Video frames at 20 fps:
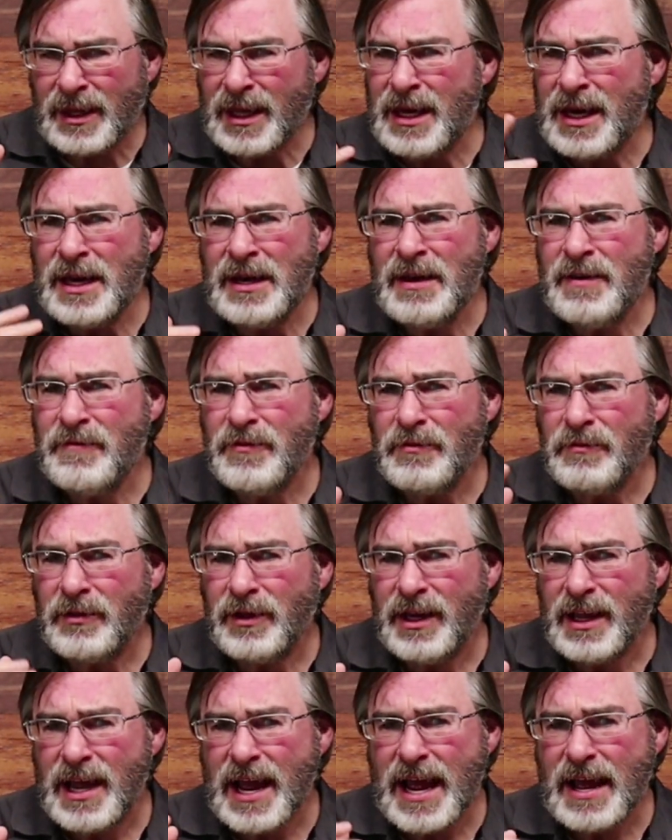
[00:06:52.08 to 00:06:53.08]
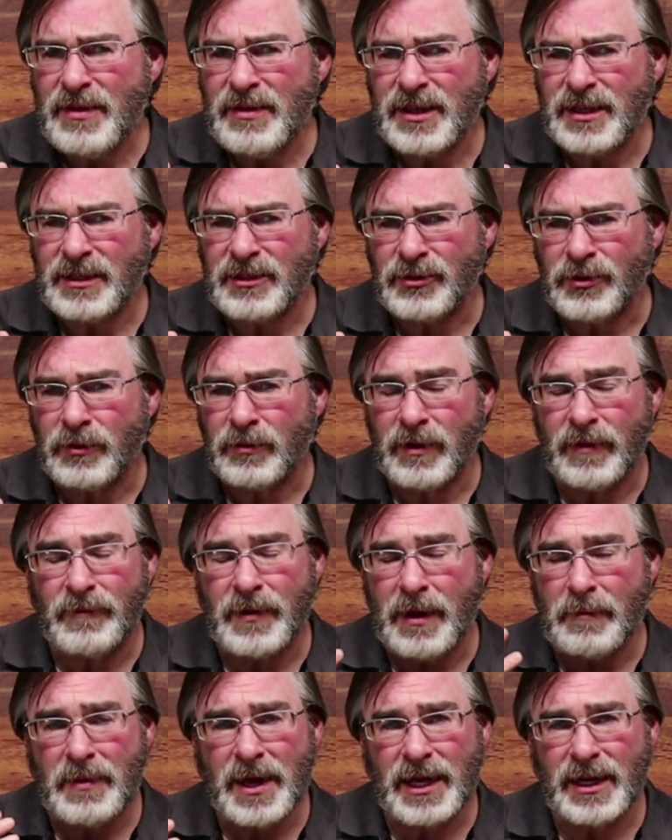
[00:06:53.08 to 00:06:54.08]
and I never really had this, or I've
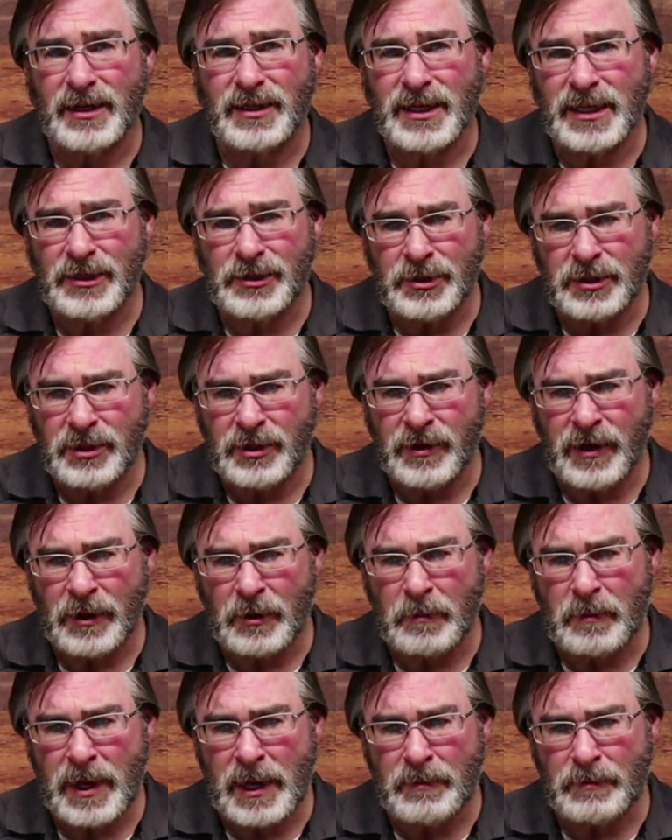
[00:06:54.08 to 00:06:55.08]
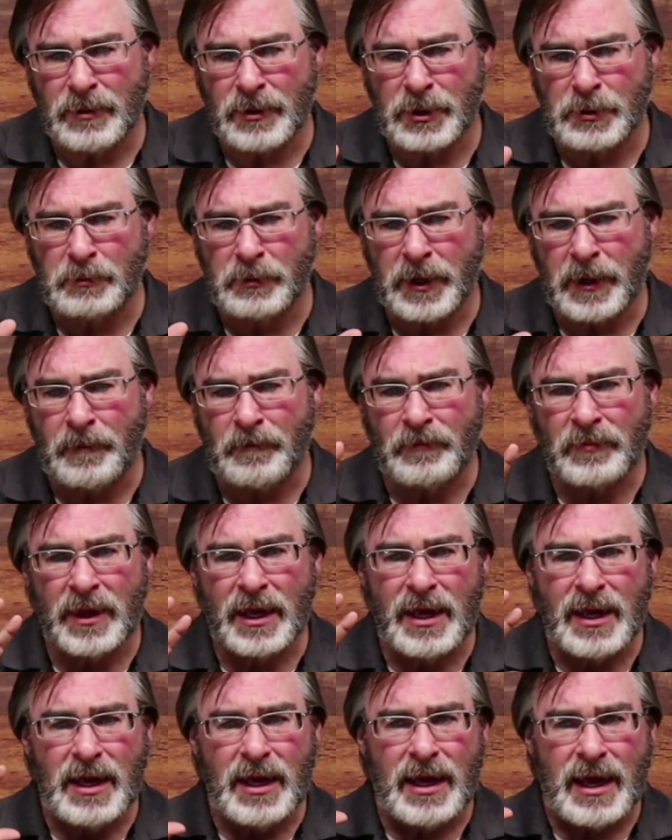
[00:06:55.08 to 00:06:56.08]
not paid attention to other peppers, but
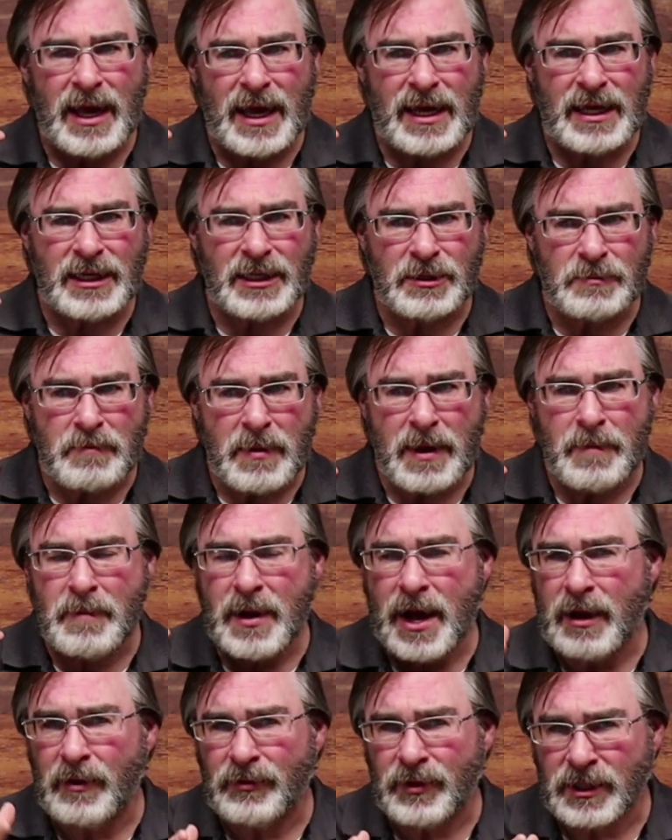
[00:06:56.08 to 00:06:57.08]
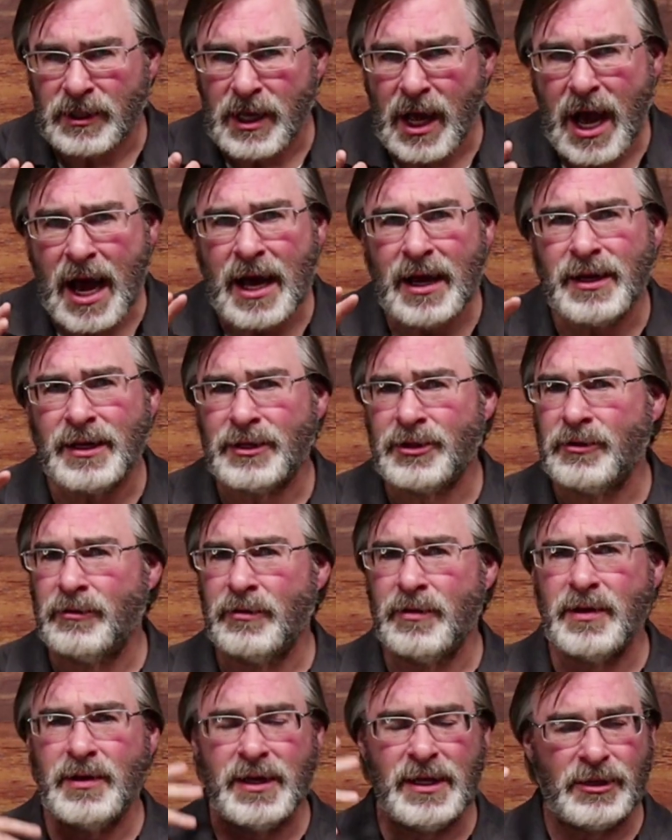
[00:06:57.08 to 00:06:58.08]
as my mouth is hot, it's
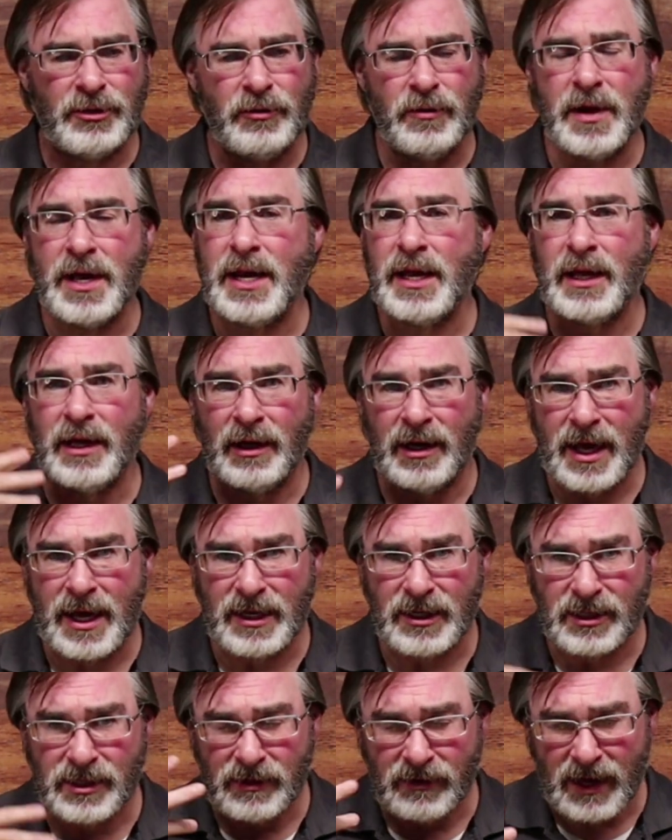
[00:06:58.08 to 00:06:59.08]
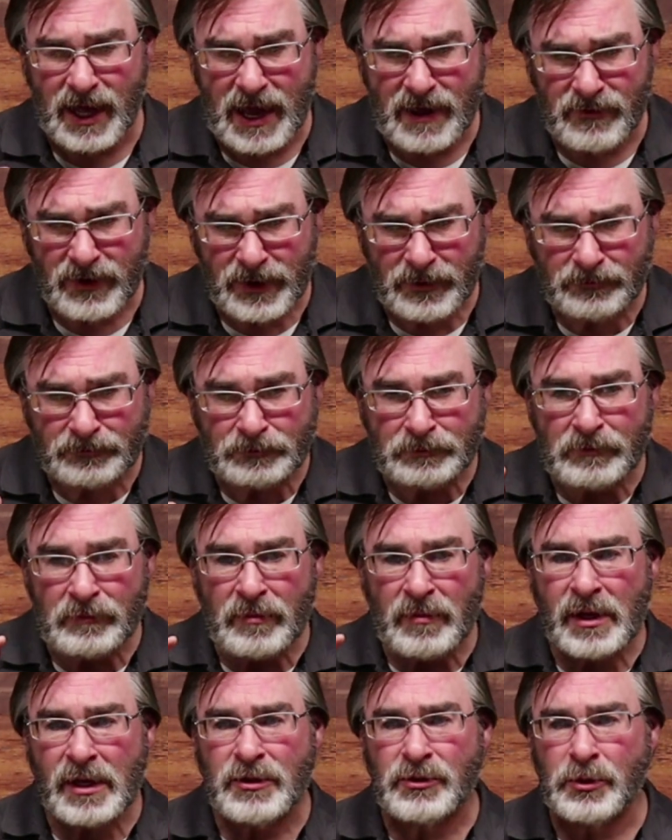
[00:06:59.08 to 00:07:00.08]
creating a lot of saliva.
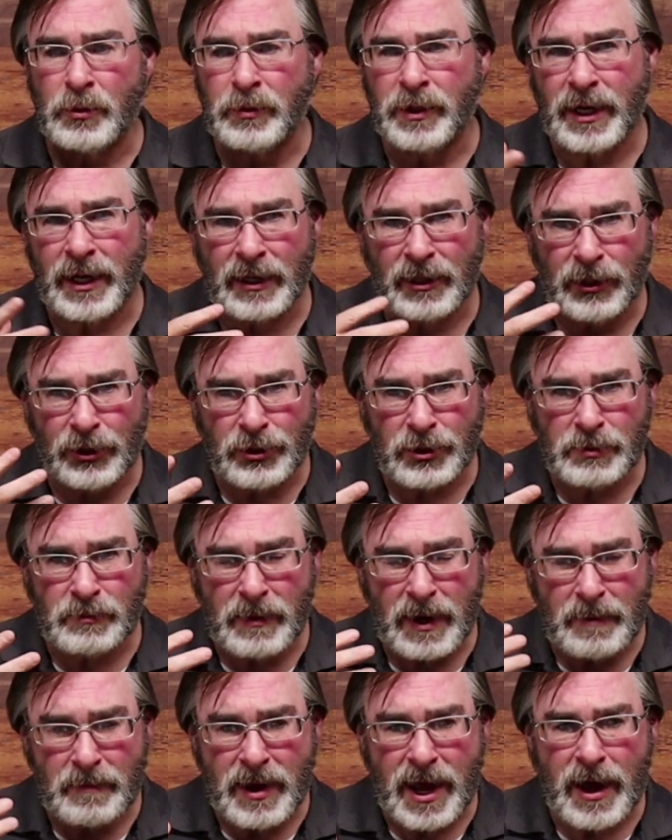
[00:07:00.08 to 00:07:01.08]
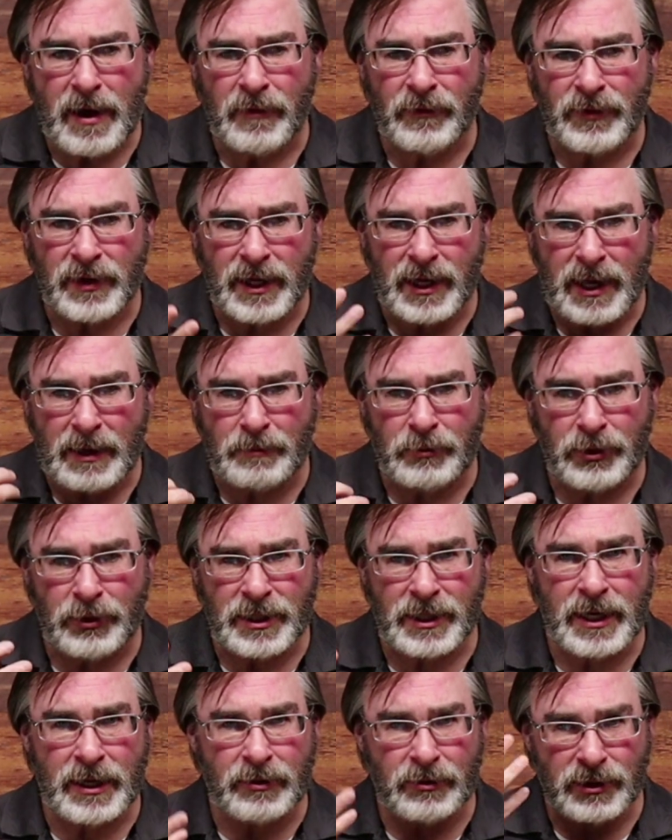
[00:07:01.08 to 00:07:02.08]
So when I close my mouth and I
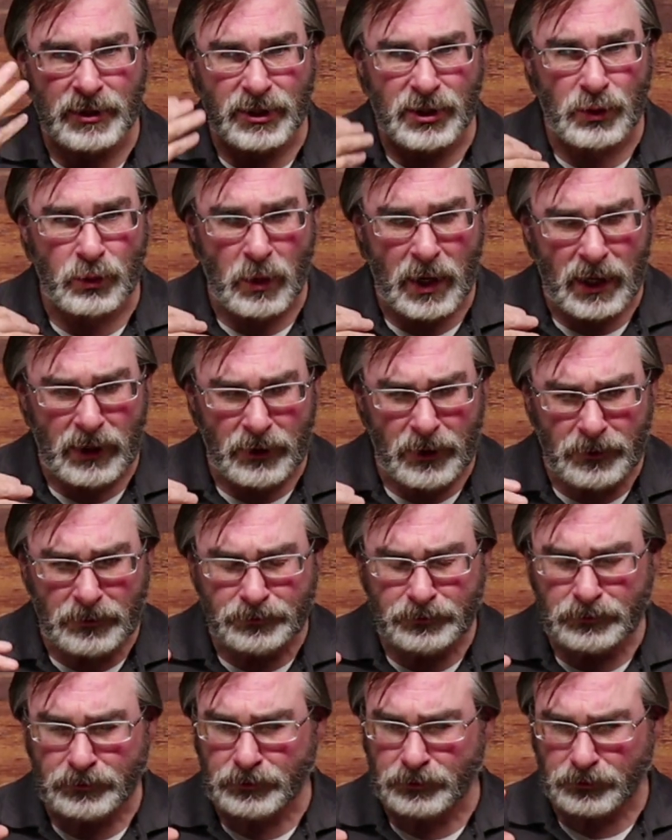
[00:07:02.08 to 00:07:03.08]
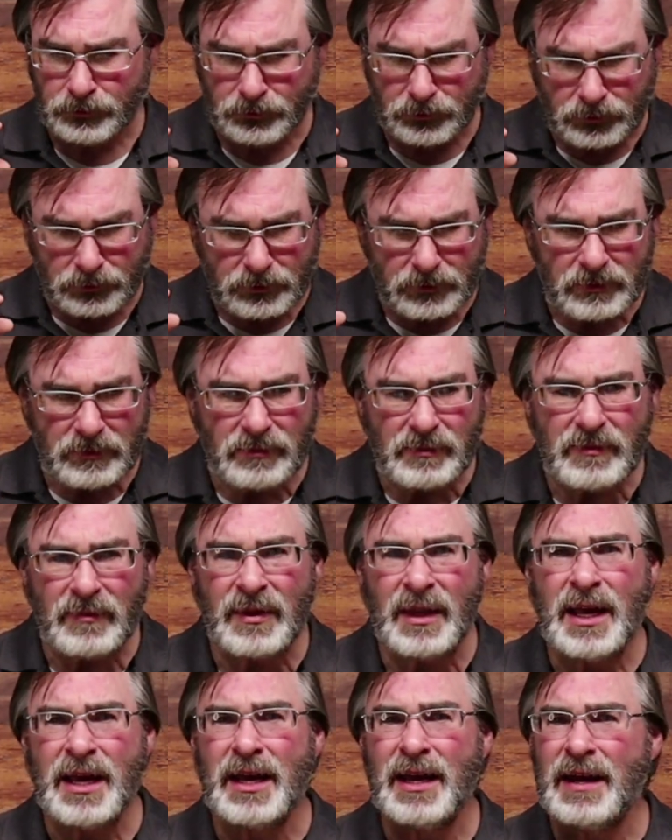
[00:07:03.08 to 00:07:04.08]
it together to swallow,
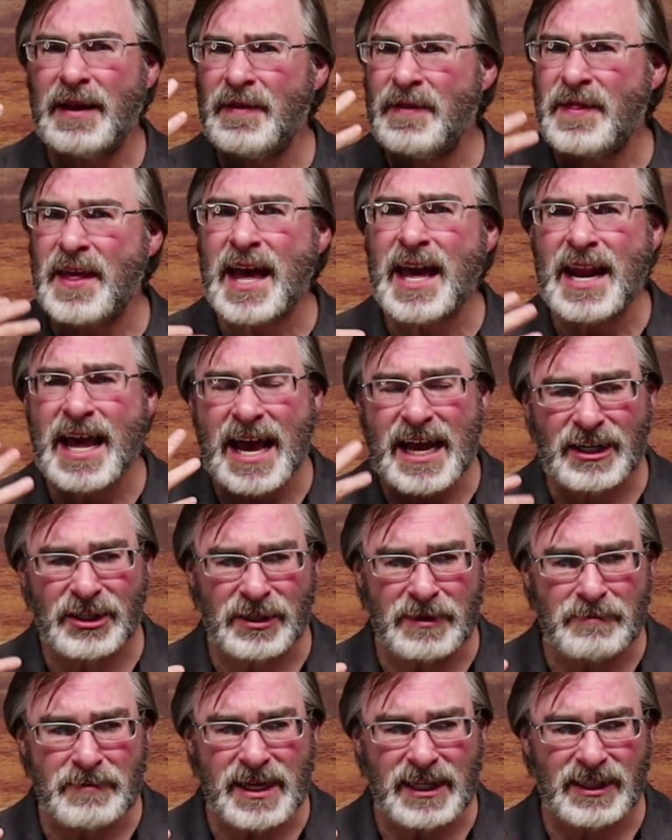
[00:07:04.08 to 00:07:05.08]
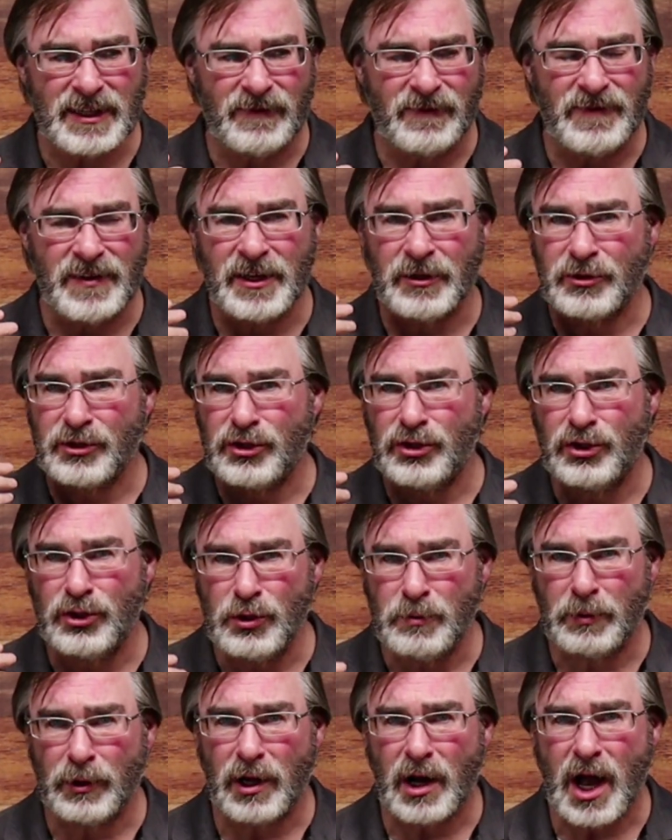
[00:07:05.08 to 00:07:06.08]
that actually makes it feel
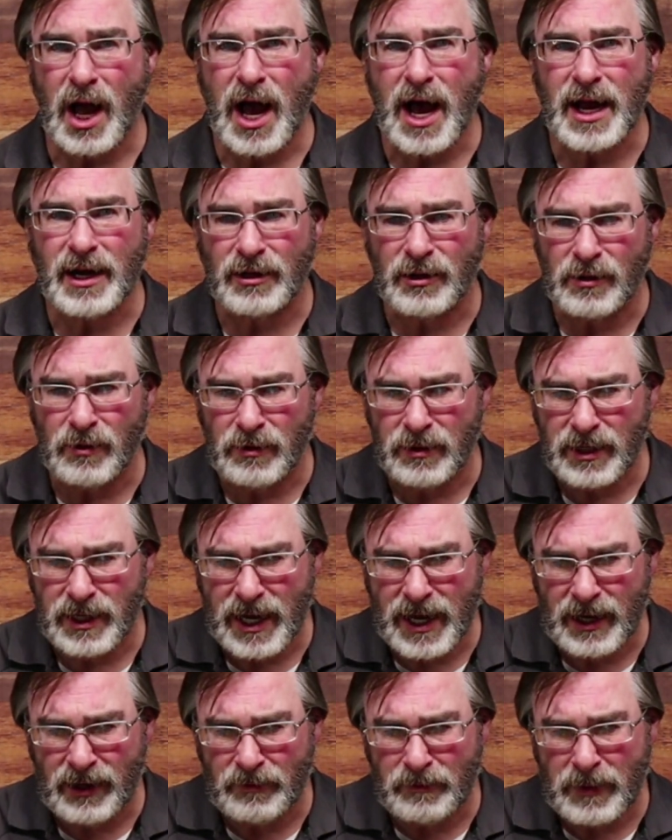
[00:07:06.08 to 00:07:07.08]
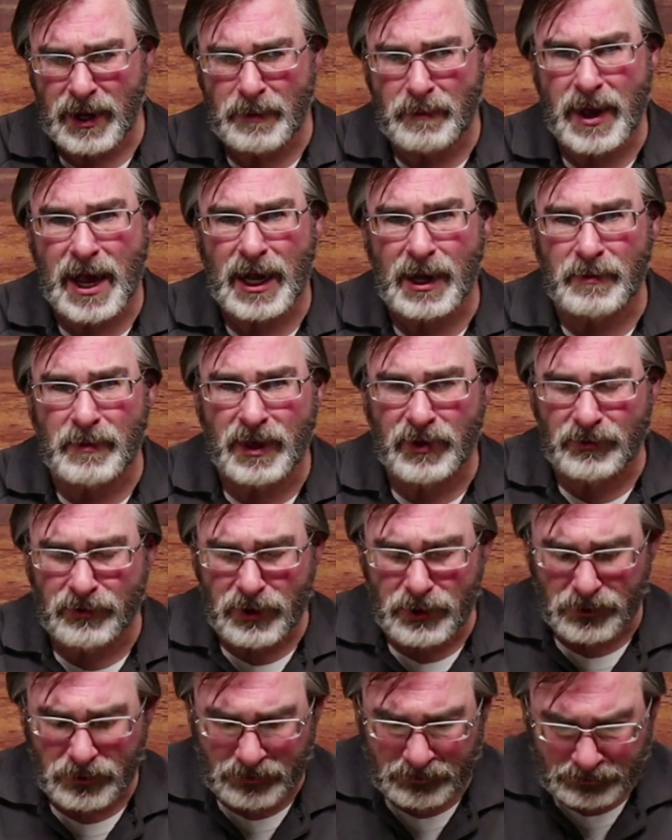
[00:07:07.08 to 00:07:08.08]
super hot going down my back of my
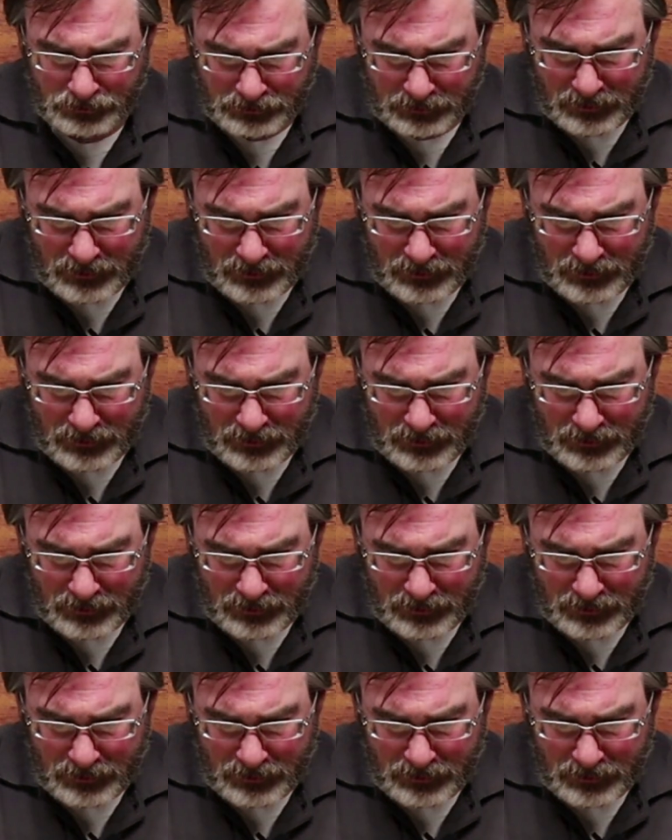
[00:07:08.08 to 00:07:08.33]
throat.